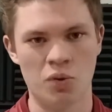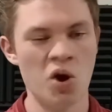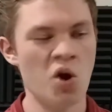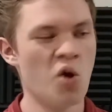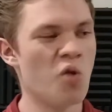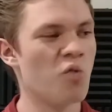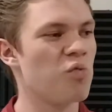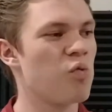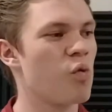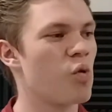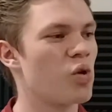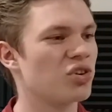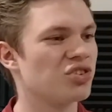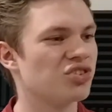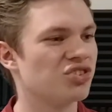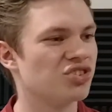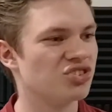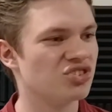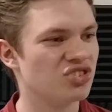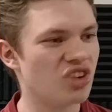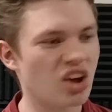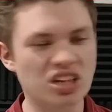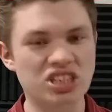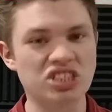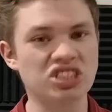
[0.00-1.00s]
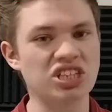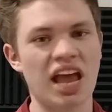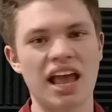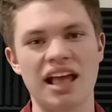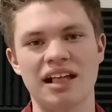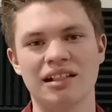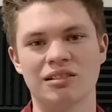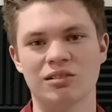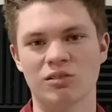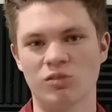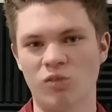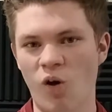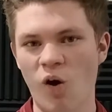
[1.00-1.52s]
for such a
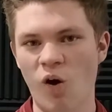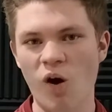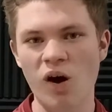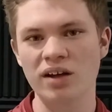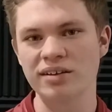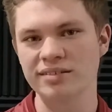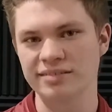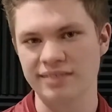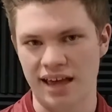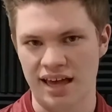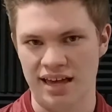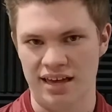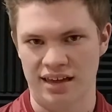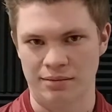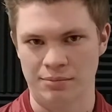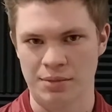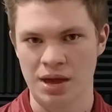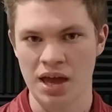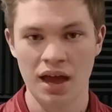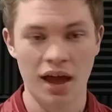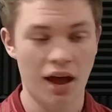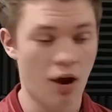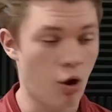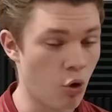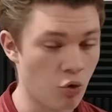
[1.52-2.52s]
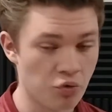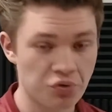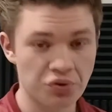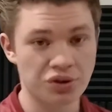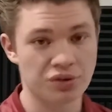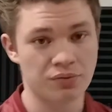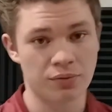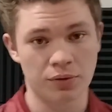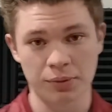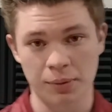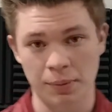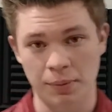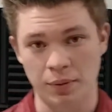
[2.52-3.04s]
long time over
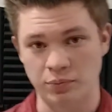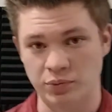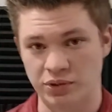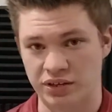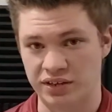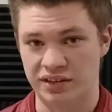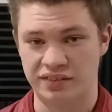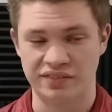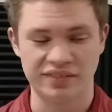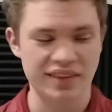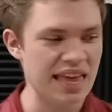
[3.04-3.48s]
Republicans.